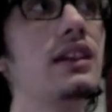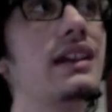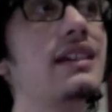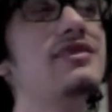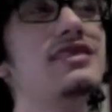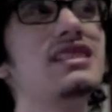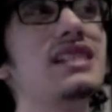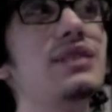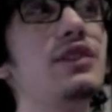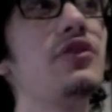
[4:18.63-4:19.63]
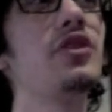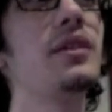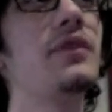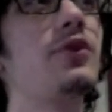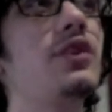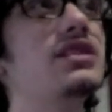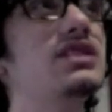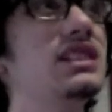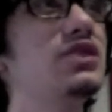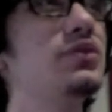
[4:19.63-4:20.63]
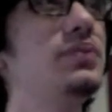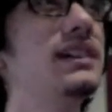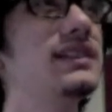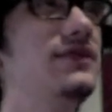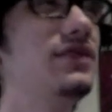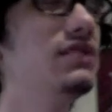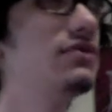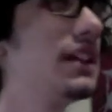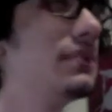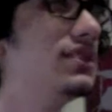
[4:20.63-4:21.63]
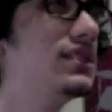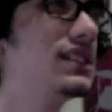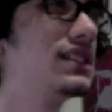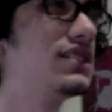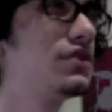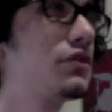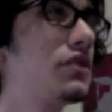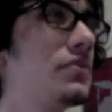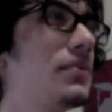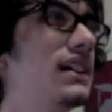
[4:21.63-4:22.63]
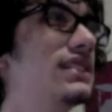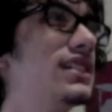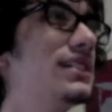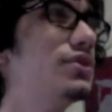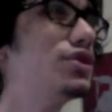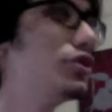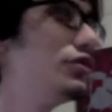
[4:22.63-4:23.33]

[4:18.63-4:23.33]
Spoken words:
Like, same thing with all my friends, they surpassed video game addiction around my time